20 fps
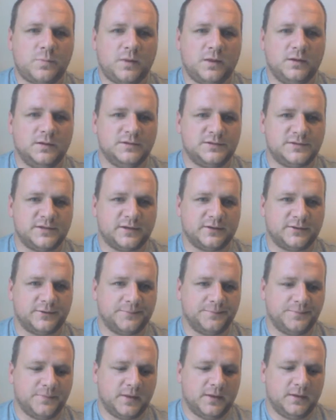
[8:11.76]
So
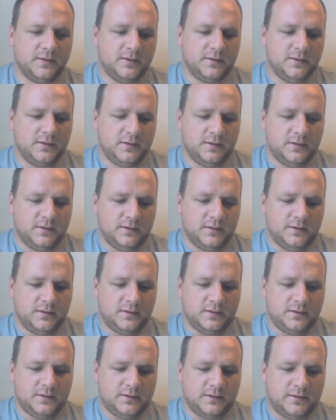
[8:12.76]

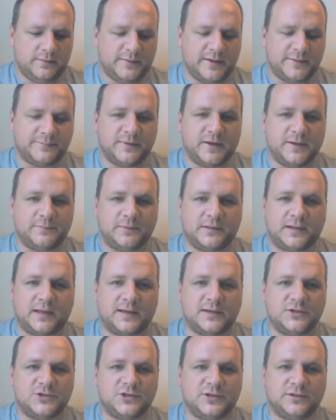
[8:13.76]
I made my
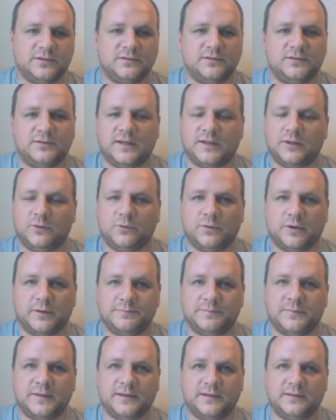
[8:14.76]
application, didn't quite
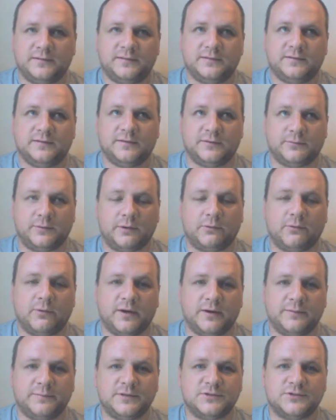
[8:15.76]
meet the
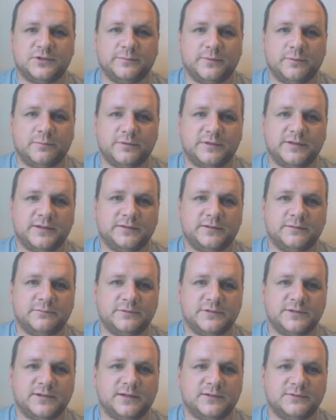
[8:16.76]
requirements on my predicted
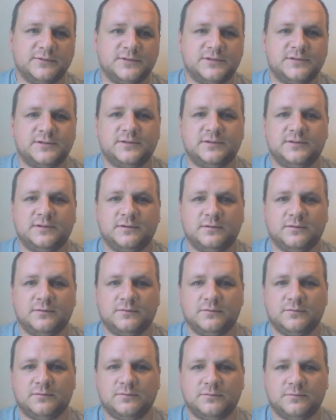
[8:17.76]
results,
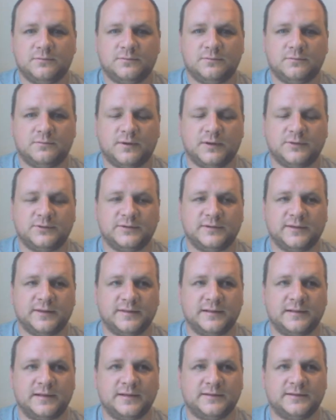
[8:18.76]
wrote
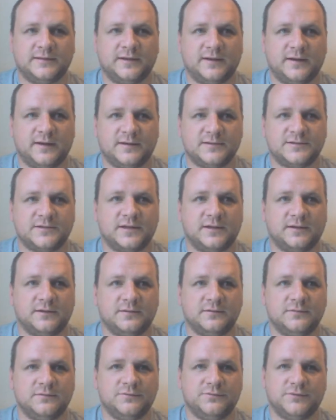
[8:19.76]
another letter
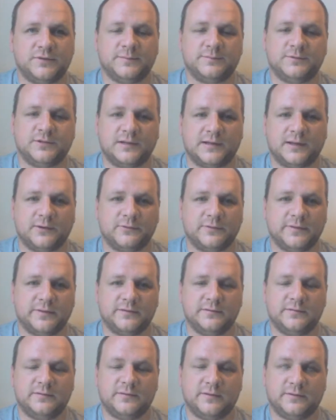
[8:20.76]
asking for them to lower
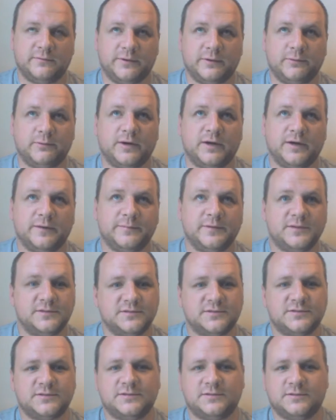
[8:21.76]
the
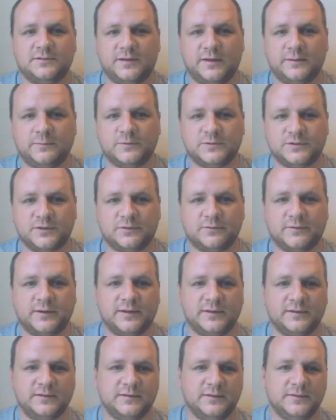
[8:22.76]
requirements. It was agreed.